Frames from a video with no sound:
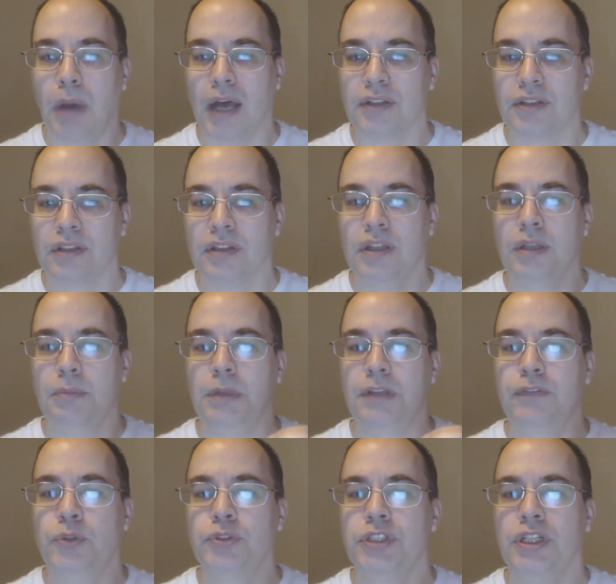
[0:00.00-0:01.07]
But
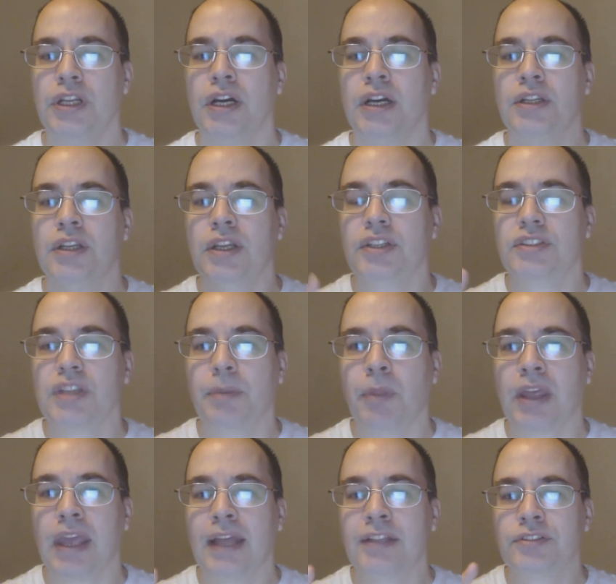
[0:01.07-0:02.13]
before she died, some
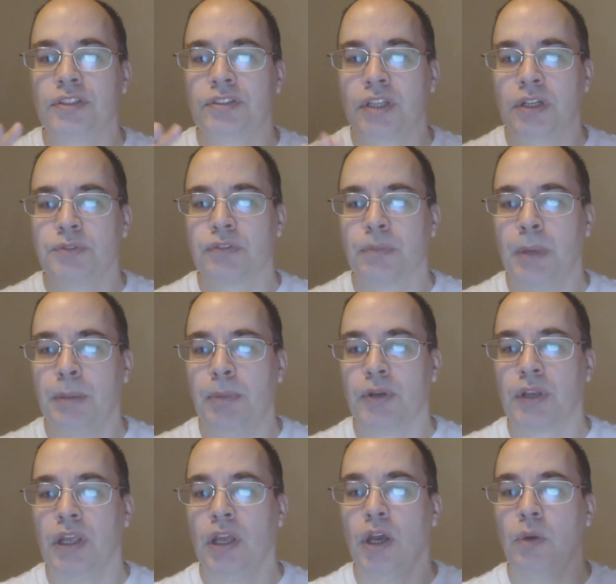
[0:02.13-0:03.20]
of the cancer cells from her
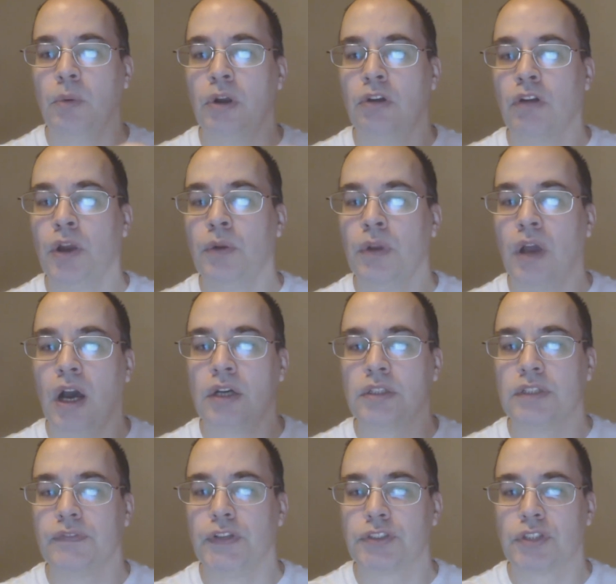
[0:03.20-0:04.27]
body were grown
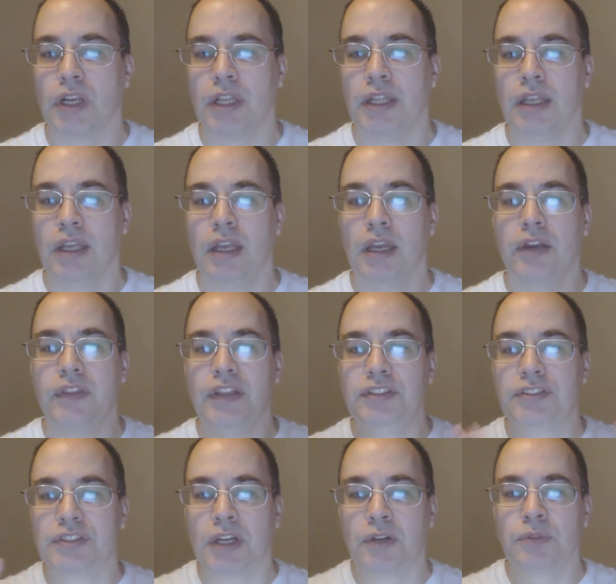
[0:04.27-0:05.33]
artificially.
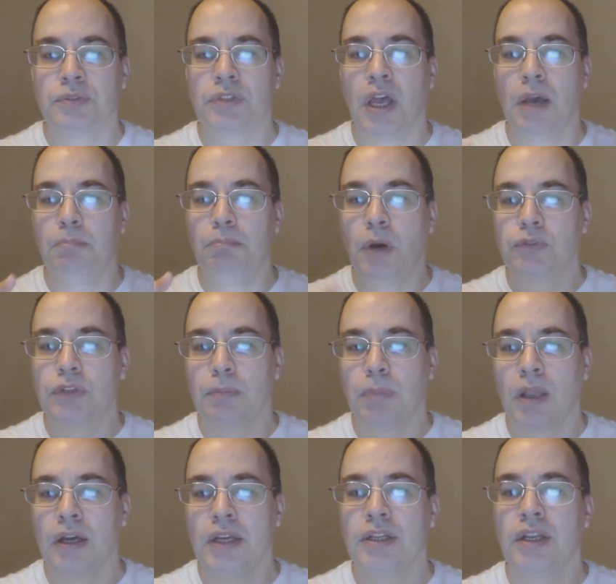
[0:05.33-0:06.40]
These cells
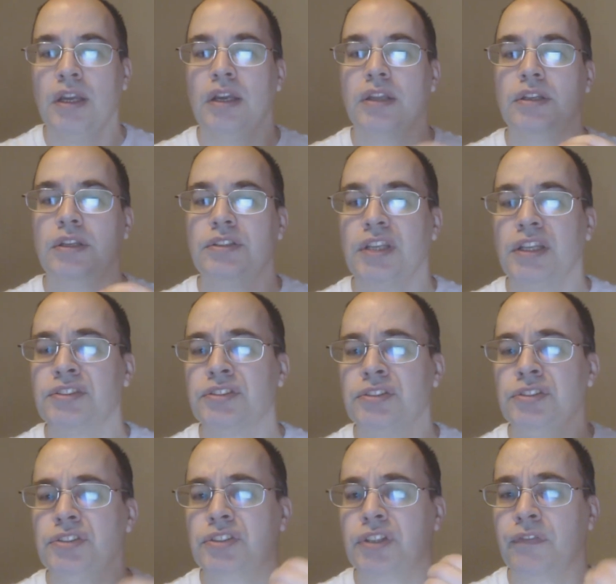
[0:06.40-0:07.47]
multiplied, and in
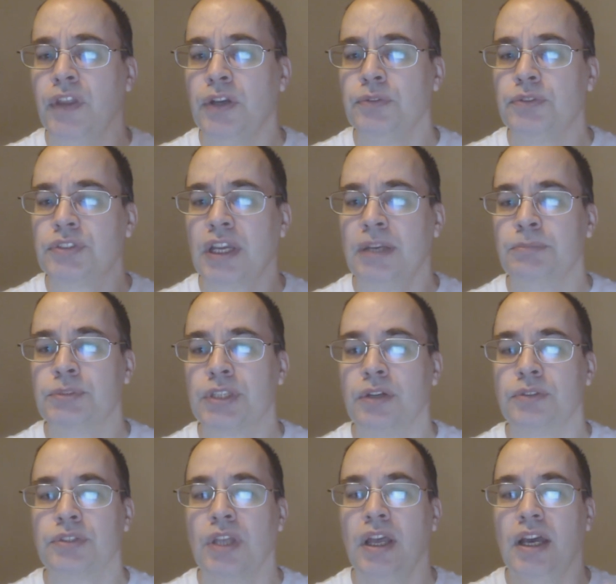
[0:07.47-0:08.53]
essence, those same
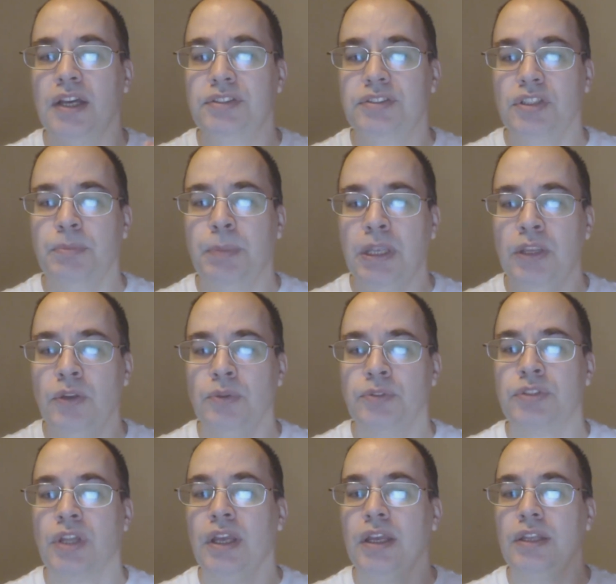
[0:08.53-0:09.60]
cells are still being
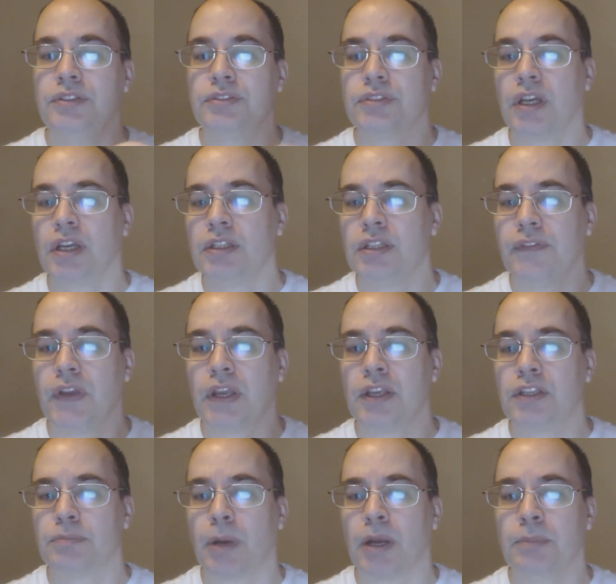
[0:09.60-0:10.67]
used in scientific
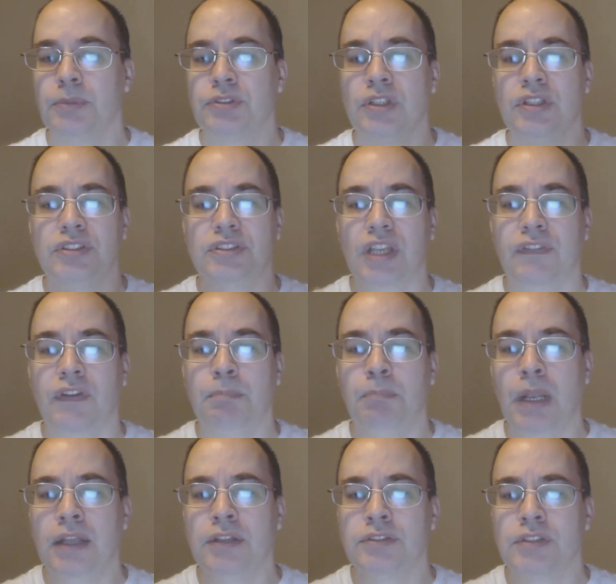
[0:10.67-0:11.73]
experiments,
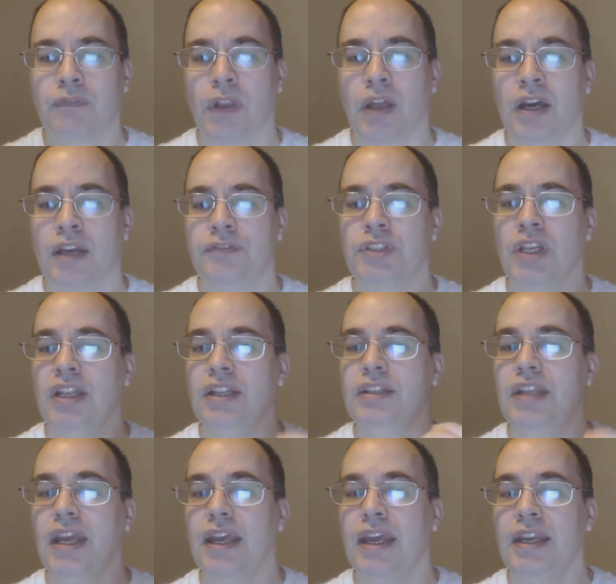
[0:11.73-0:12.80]
saving millions of lives
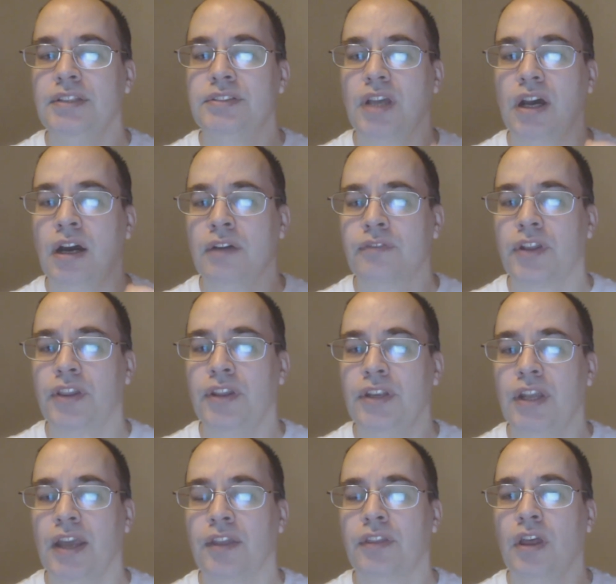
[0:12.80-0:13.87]
decades after the
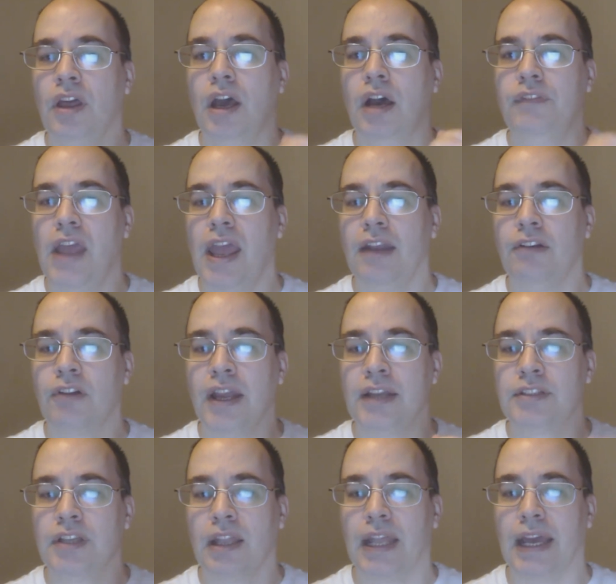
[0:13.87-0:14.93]
death of
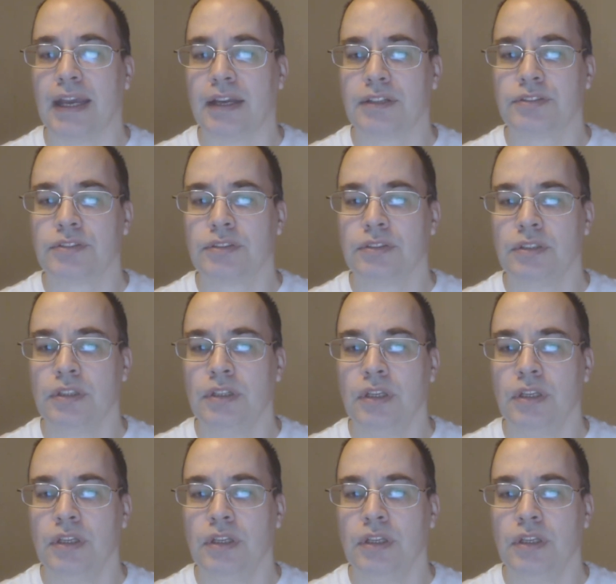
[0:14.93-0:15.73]
Henrietta Lacks.